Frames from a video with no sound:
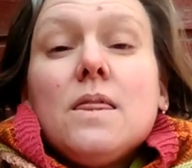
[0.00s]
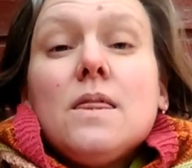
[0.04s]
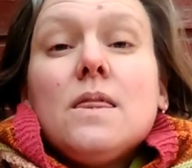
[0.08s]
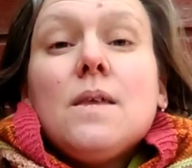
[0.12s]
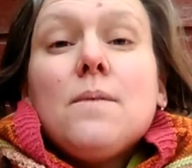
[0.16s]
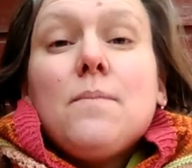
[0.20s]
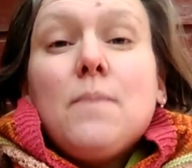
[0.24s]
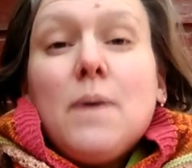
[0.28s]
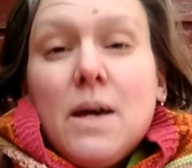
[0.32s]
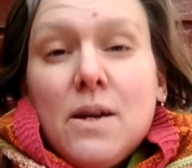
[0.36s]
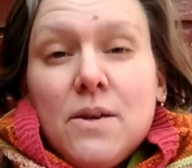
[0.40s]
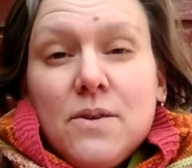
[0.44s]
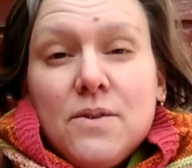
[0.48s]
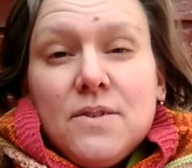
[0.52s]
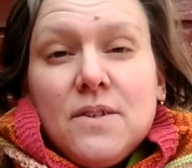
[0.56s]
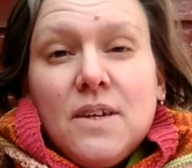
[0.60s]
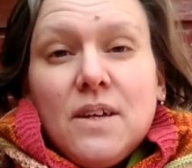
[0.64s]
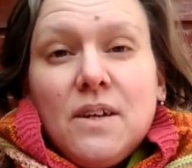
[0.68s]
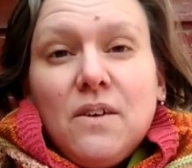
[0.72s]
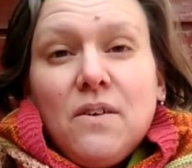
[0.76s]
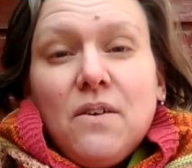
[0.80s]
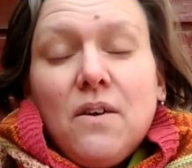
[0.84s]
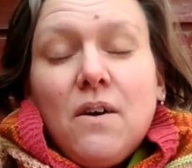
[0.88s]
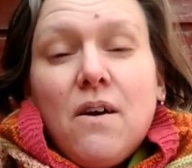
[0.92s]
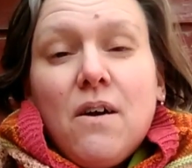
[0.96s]
The patterns
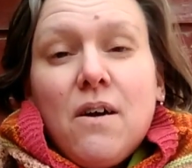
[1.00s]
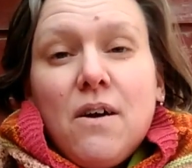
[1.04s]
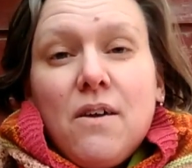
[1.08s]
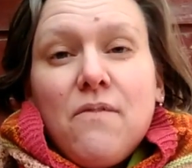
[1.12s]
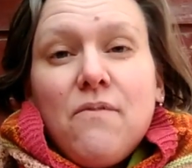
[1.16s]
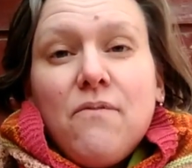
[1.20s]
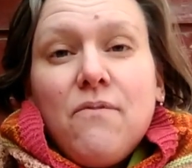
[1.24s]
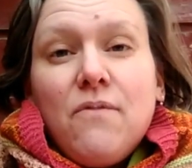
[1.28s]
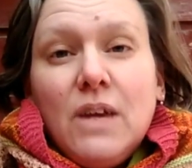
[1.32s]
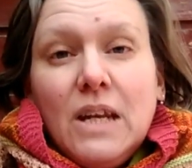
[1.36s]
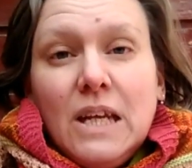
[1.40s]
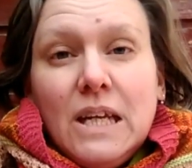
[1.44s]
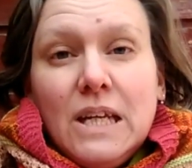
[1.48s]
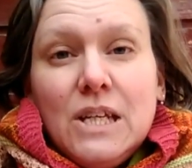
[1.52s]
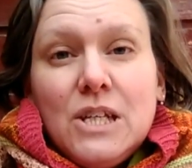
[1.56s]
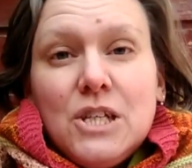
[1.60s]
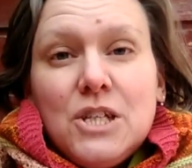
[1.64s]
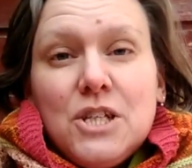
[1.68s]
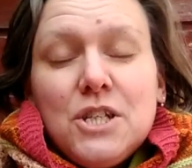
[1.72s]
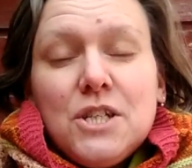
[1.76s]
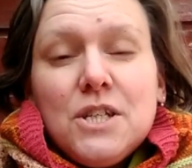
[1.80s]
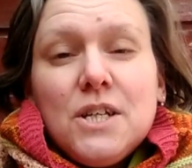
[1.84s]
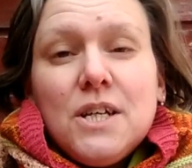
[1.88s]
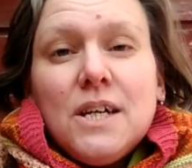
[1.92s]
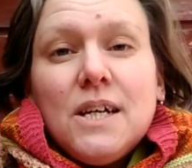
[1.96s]
on it are in
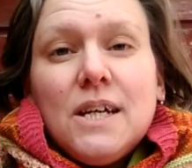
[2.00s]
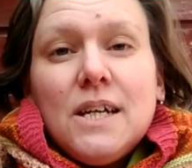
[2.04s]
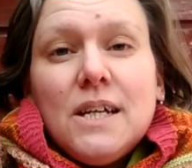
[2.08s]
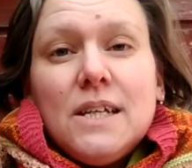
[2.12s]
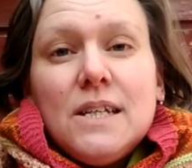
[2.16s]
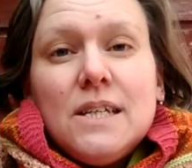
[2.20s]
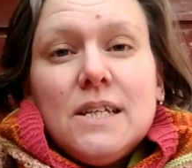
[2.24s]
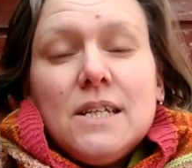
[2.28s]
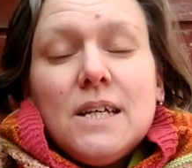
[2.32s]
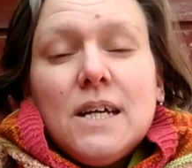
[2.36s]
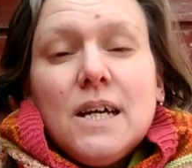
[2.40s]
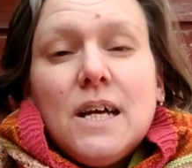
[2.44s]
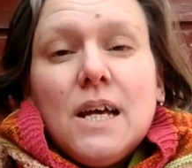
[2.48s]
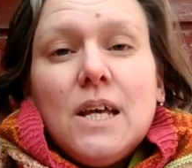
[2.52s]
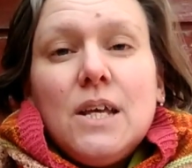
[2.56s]
Finnish, and